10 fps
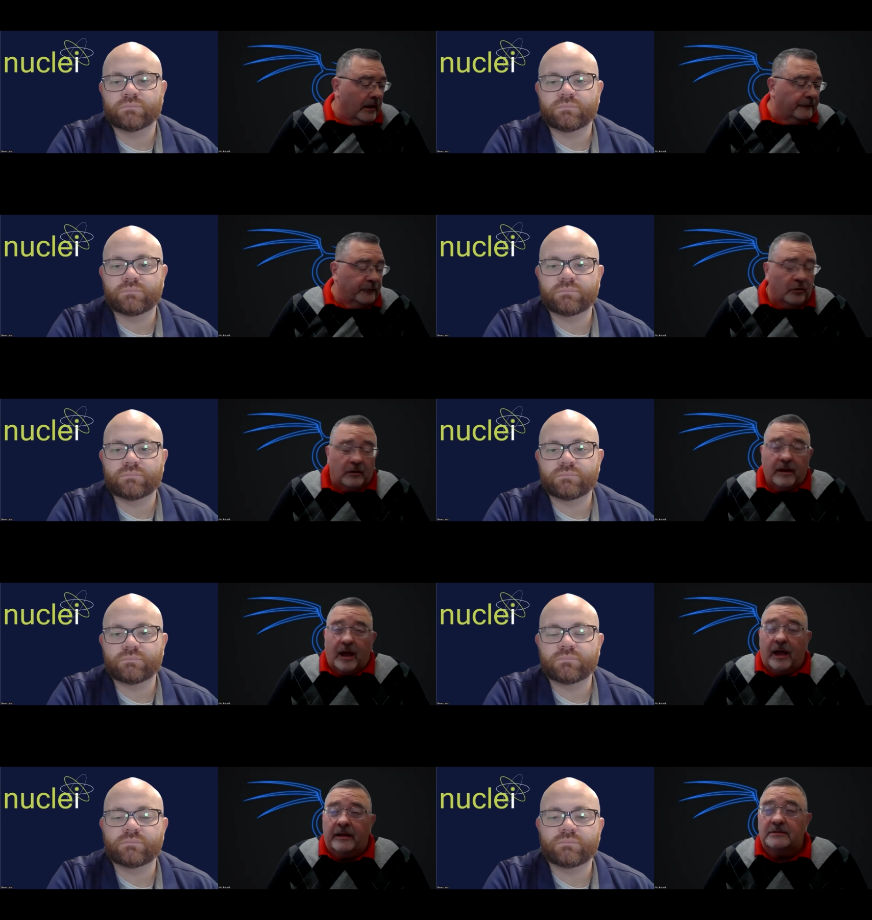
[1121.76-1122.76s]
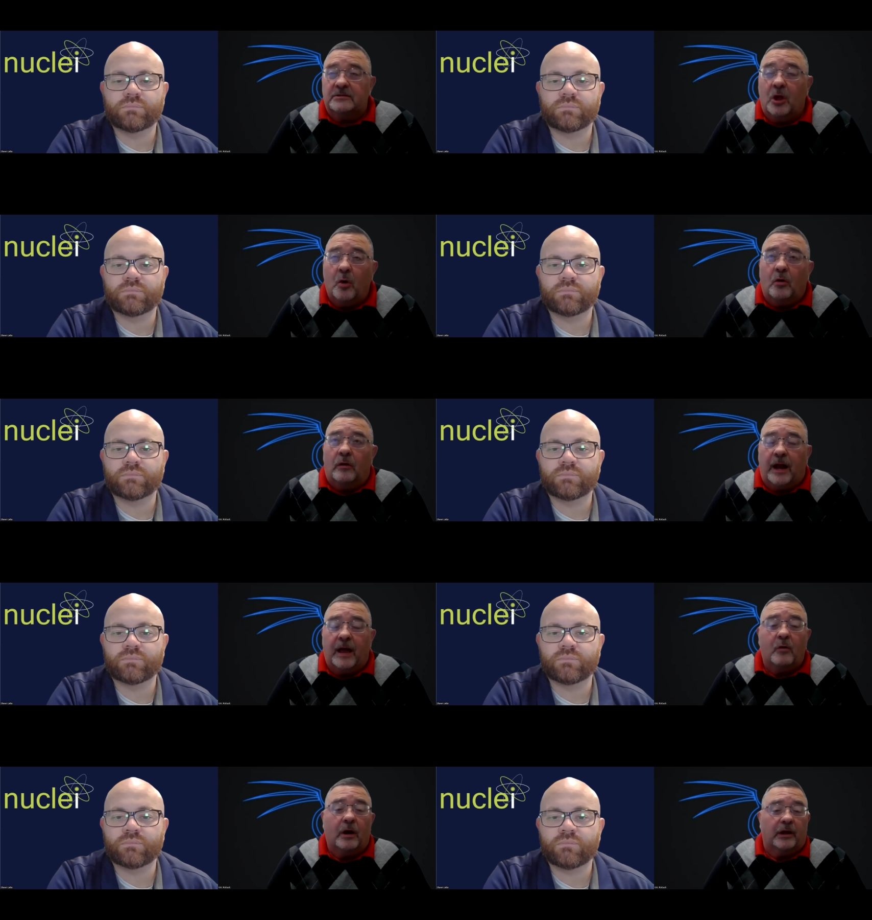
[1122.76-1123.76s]
Speaker 1: if nuclei is local and
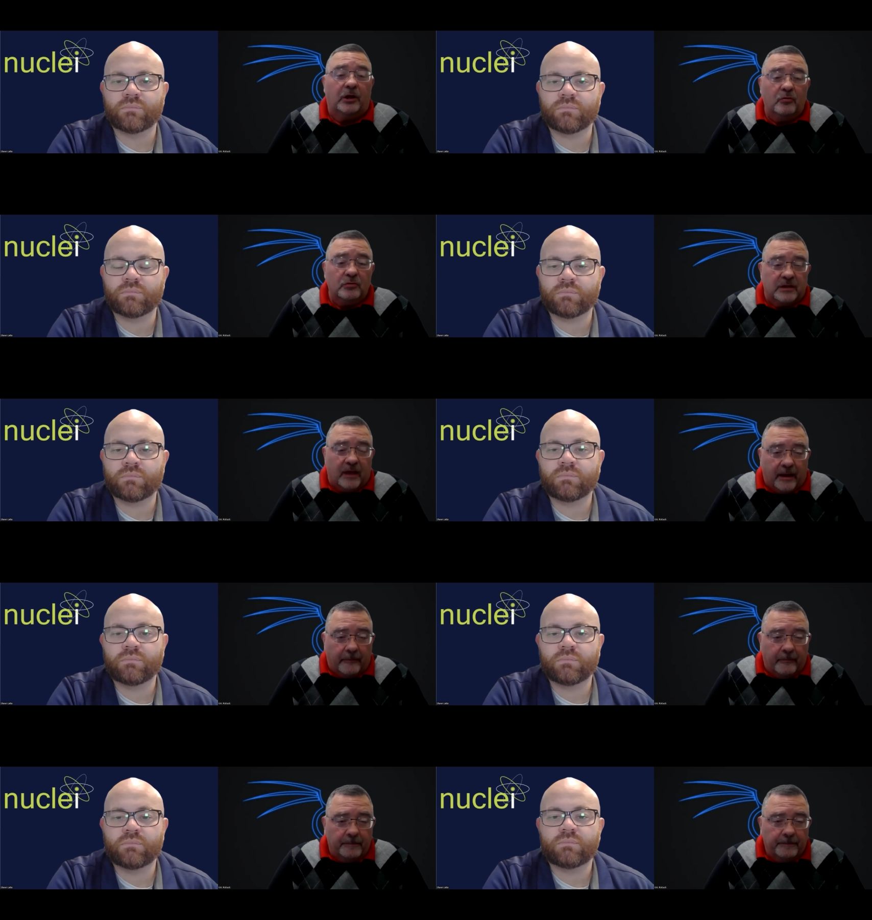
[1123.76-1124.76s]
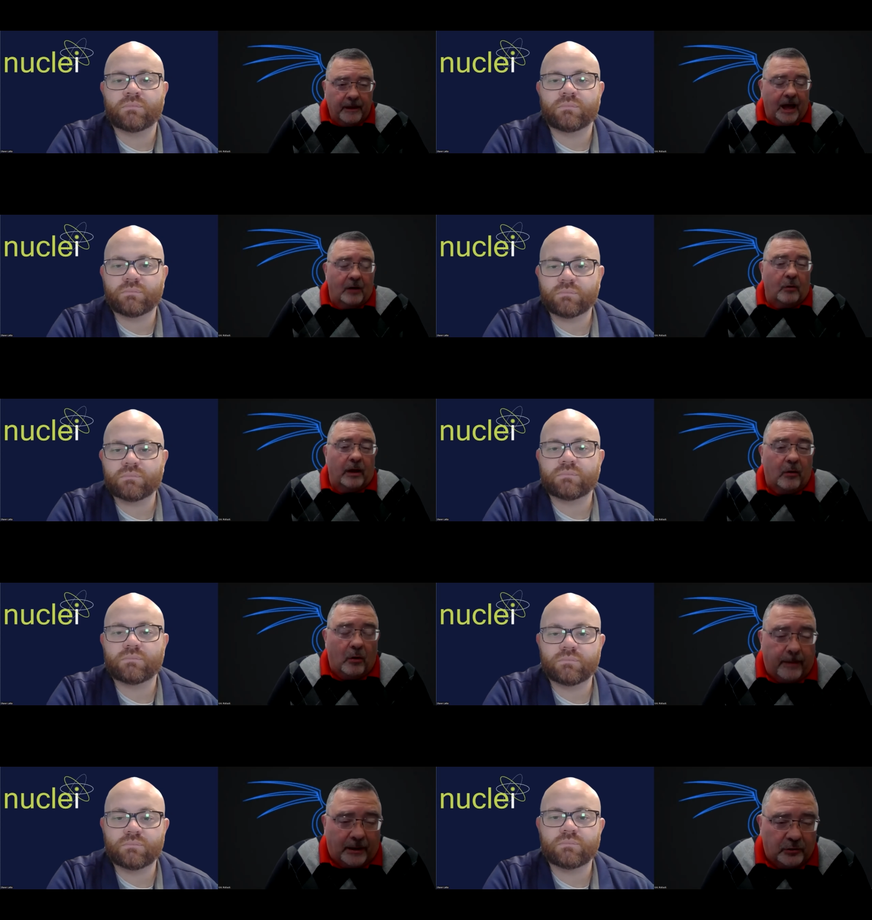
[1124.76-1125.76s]
I want to use them, how do I
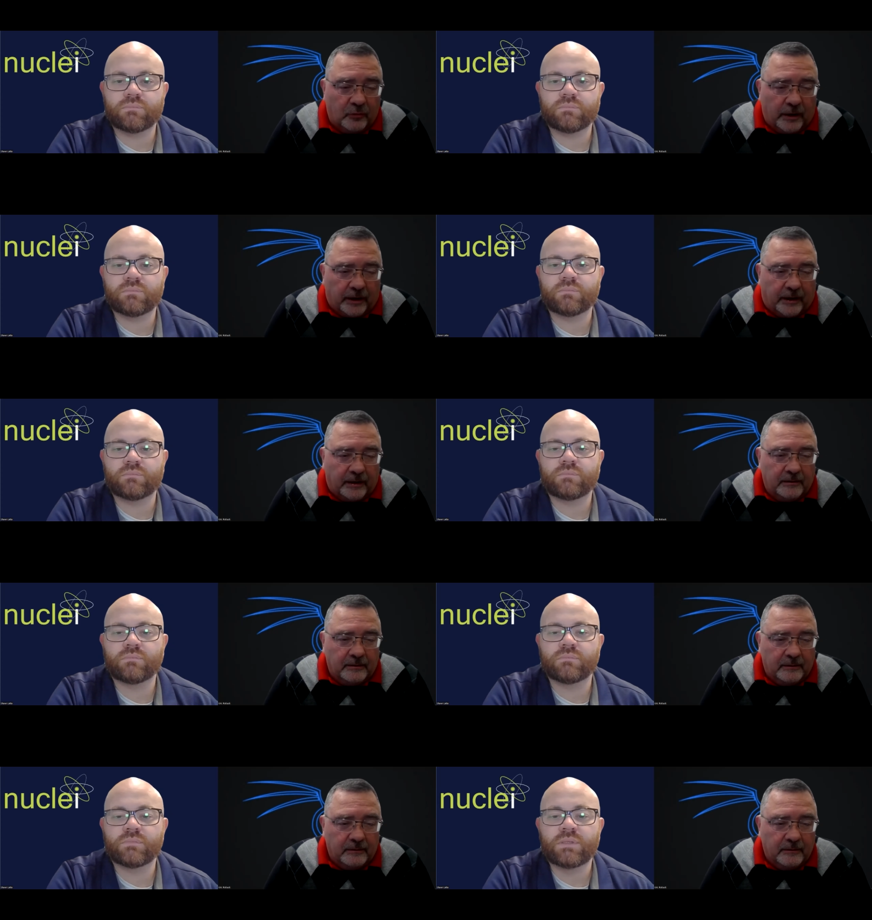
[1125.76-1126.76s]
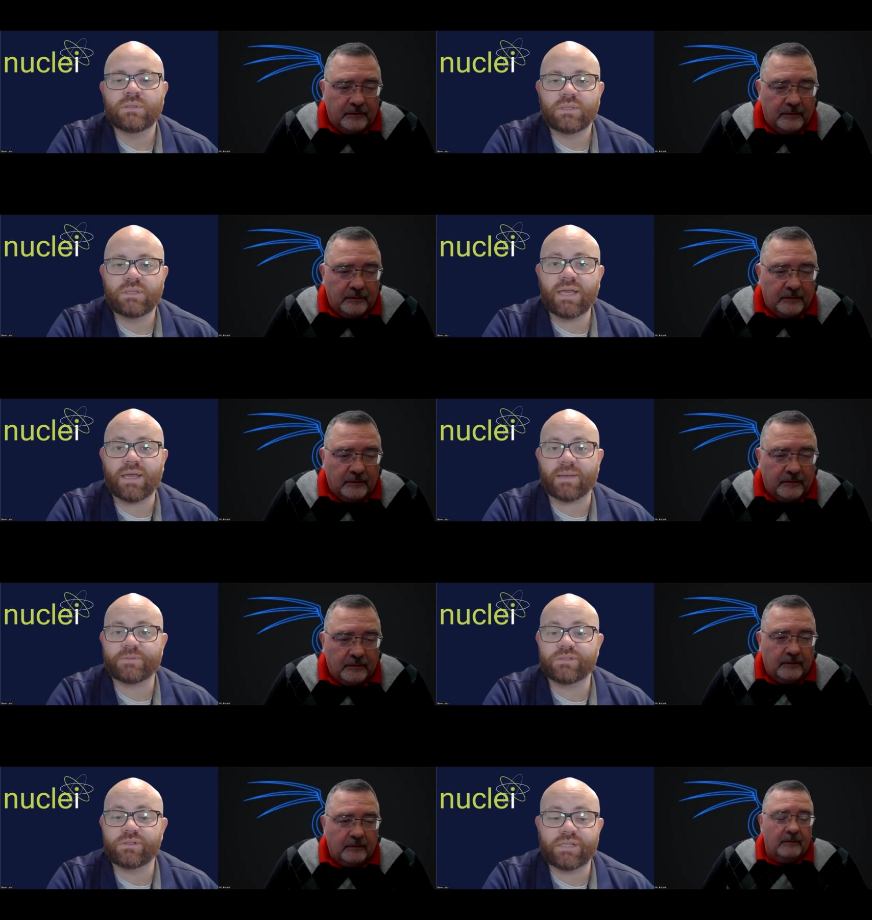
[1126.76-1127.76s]
go about doing it?
Speaker 2: Yeah,
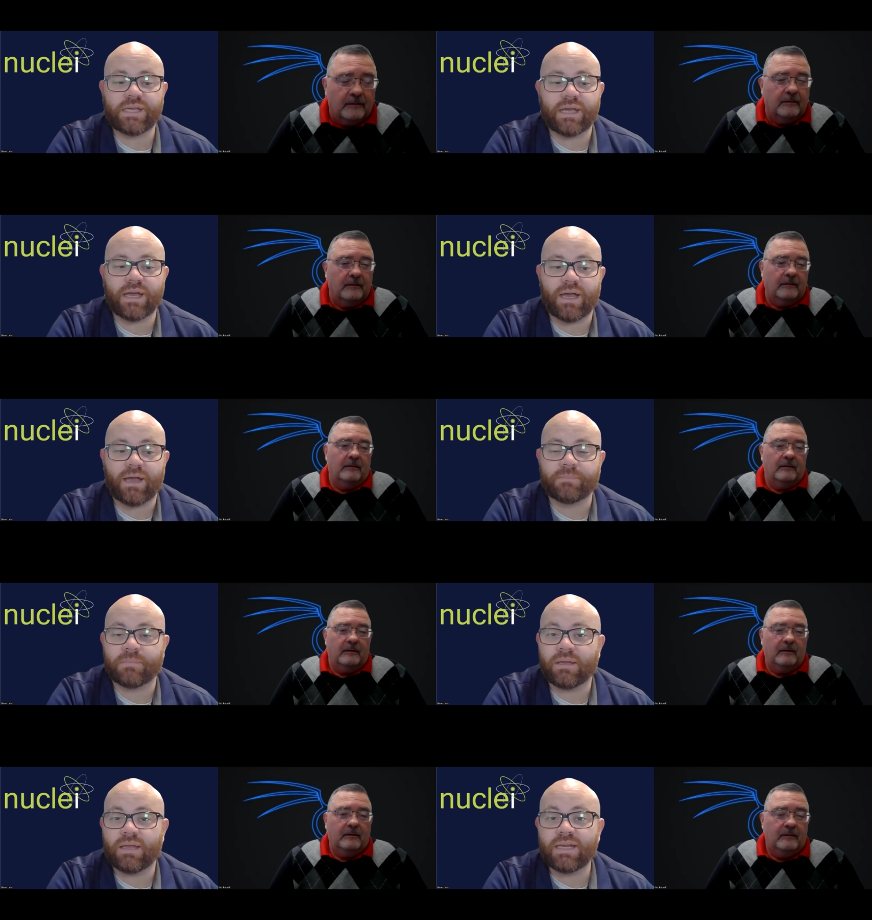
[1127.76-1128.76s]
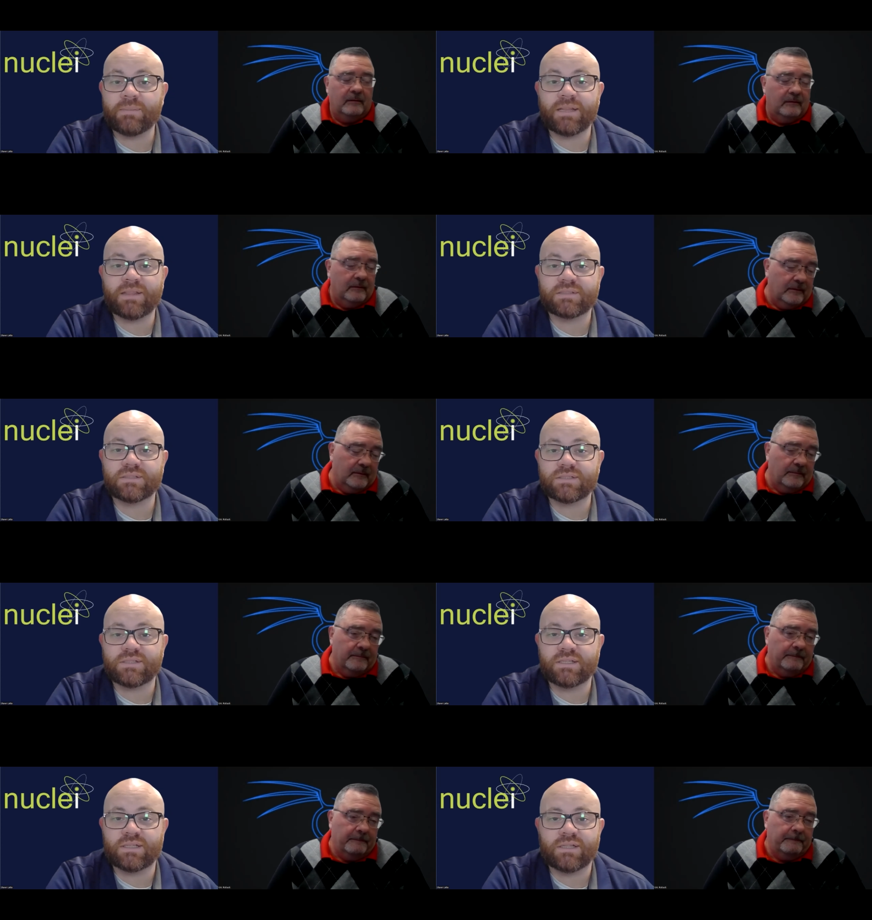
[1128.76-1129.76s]
absolutely. Um, anybody that's
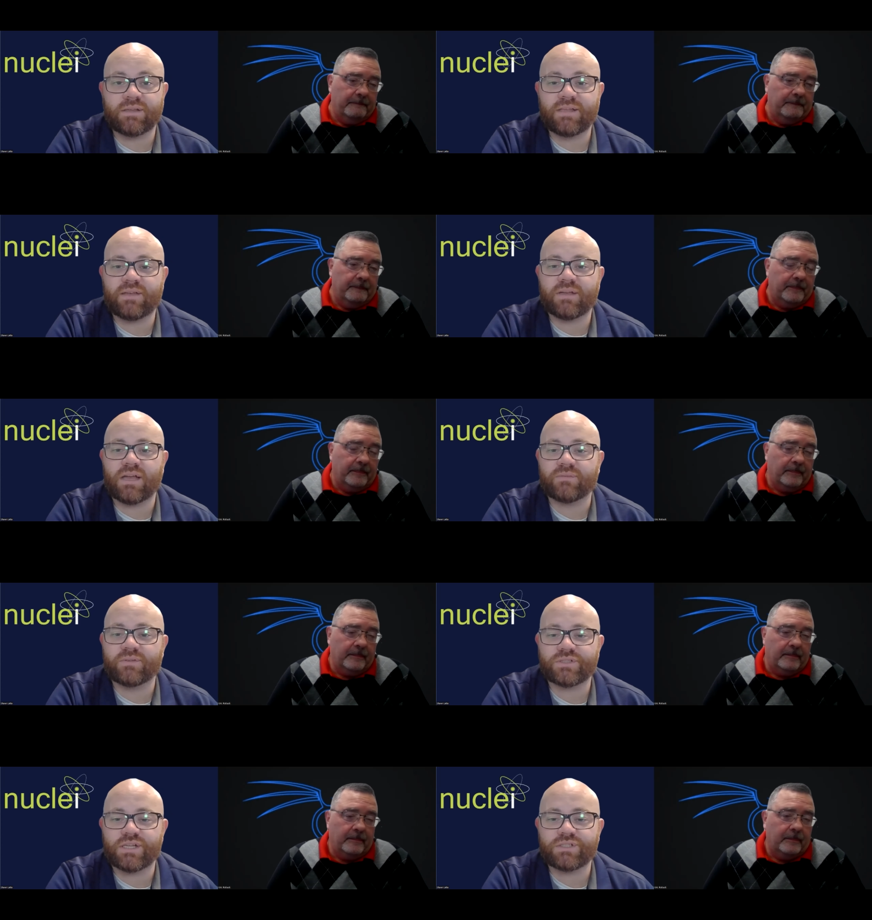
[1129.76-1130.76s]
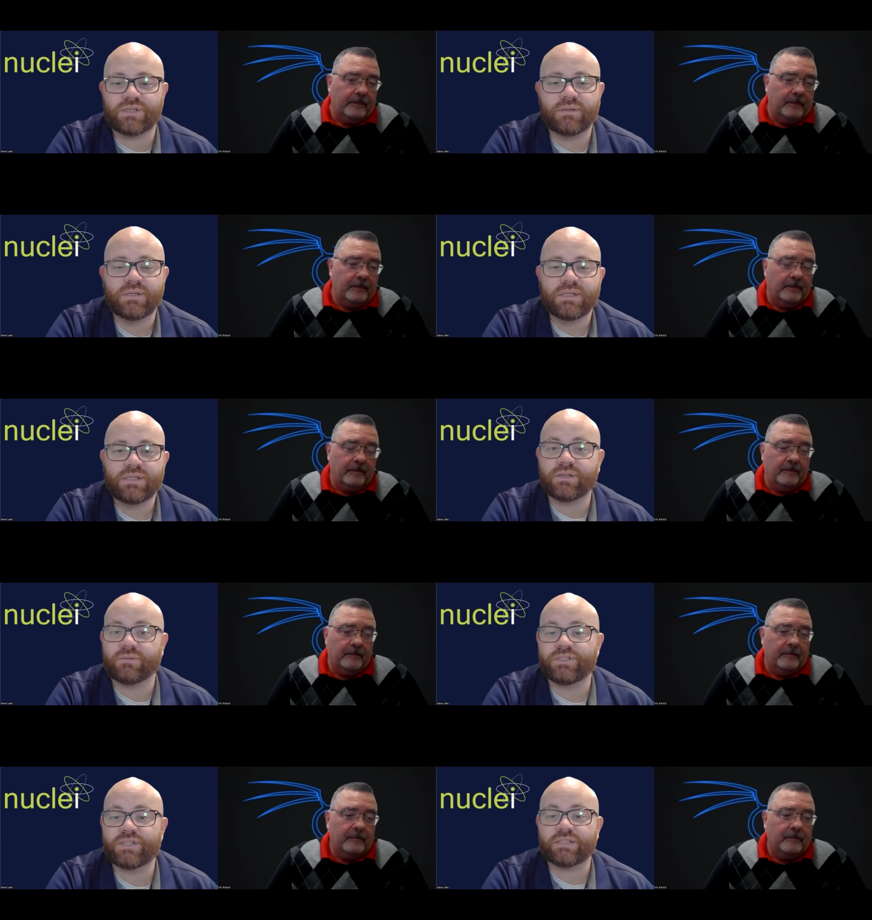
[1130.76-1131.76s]
listening and would love to have a conversation, you can
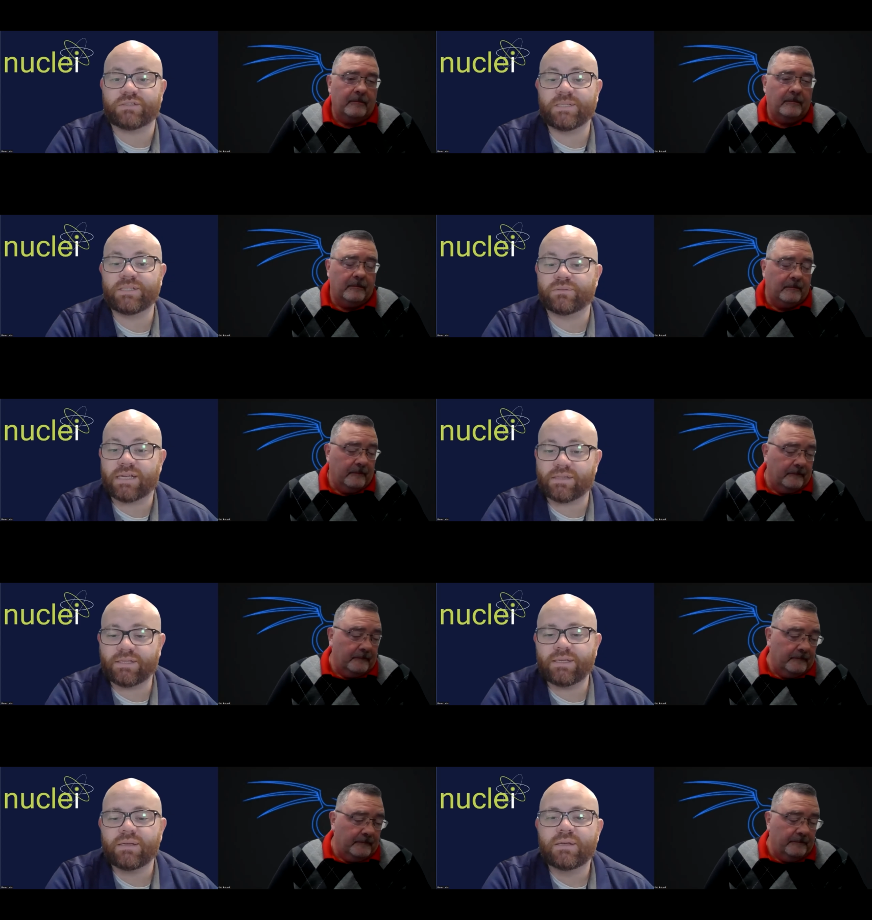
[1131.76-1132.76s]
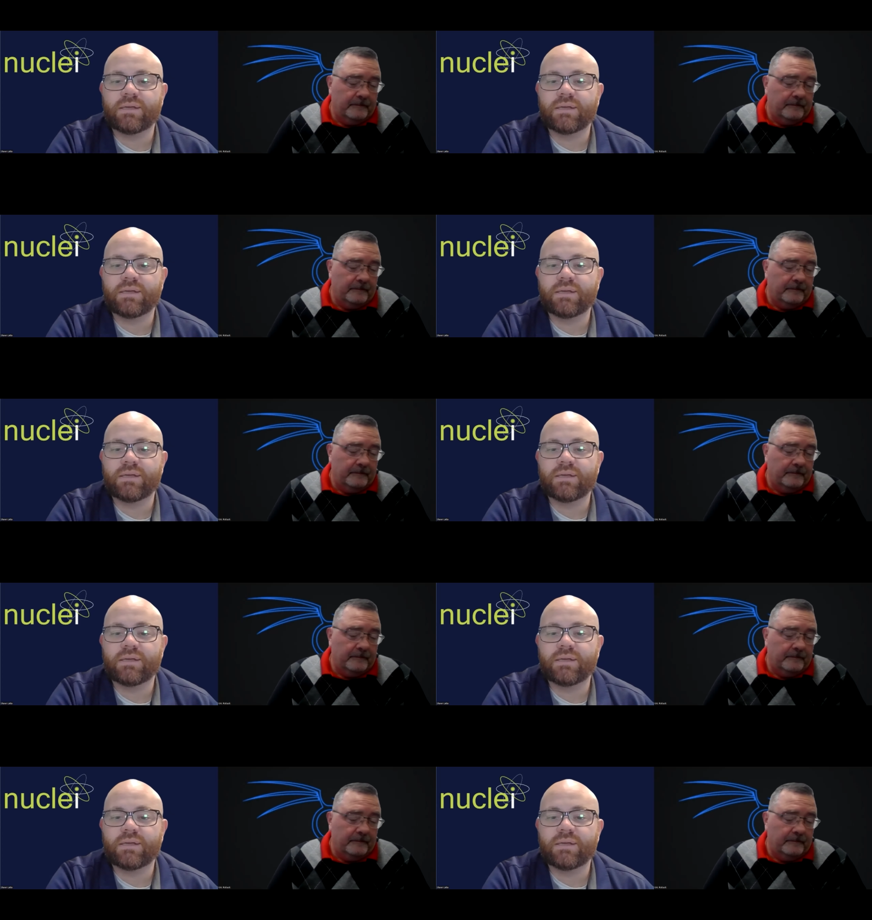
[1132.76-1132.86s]
reach out to me directly.